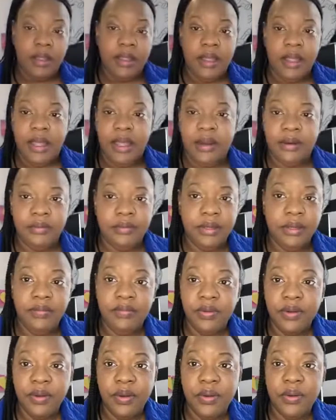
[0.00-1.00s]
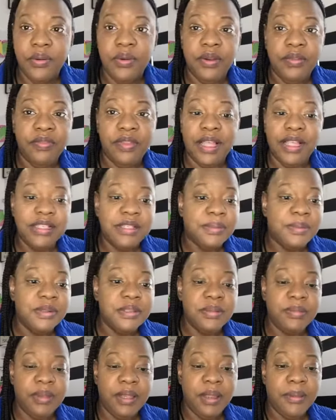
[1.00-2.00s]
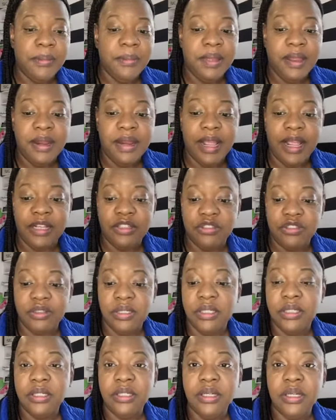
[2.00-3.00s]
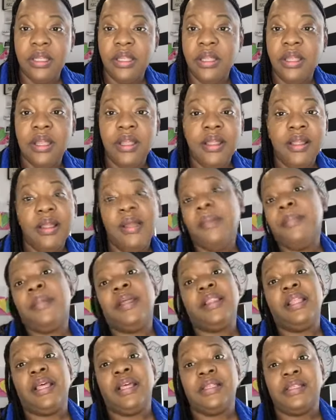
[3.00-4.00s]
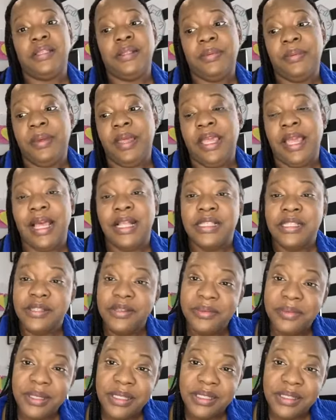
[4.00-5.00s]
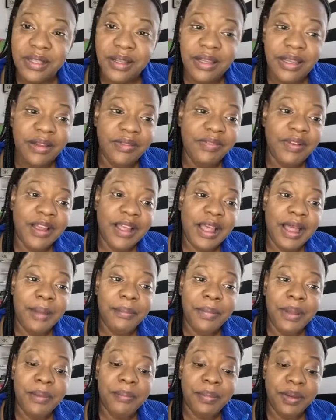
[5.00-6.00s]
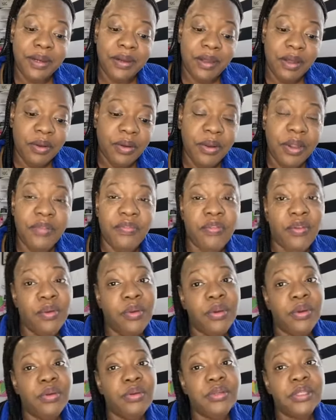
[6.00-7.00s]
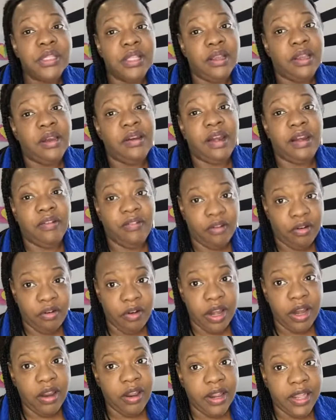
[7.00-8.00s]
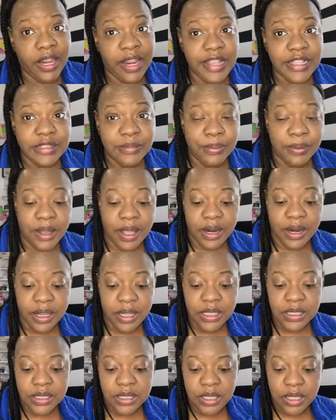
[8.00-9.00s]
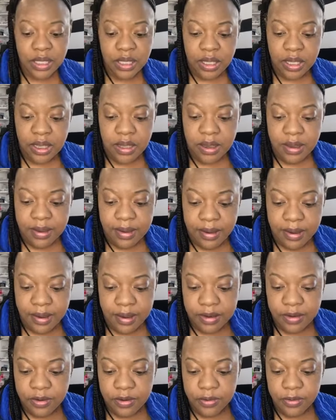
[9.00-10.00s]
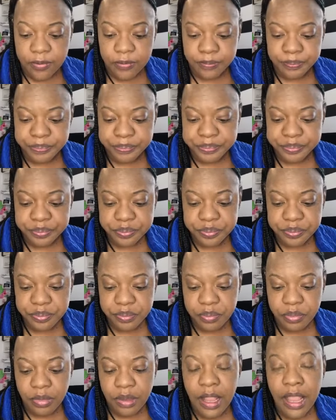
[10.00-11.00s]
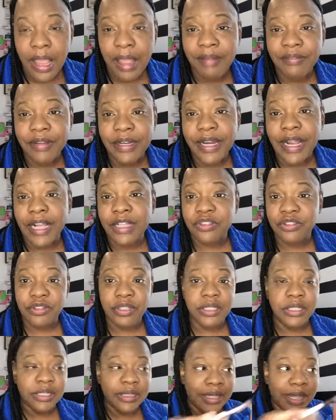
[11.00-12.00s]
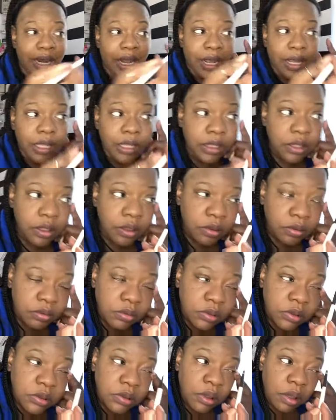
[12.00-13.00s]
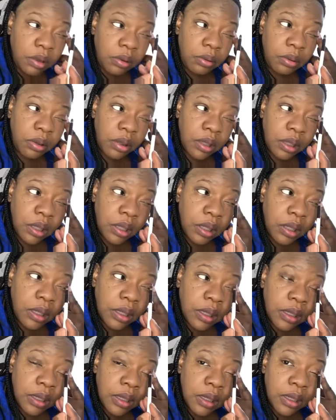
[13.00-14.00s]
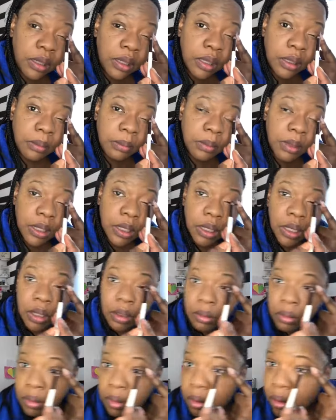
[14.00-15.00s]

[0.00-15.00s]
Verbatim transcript: I don't even know if that's supposed to be a natural look, but that's the way I do it. So leave a comment below if you use the Crayon Case product and you have a natural look that I can use. So let me know.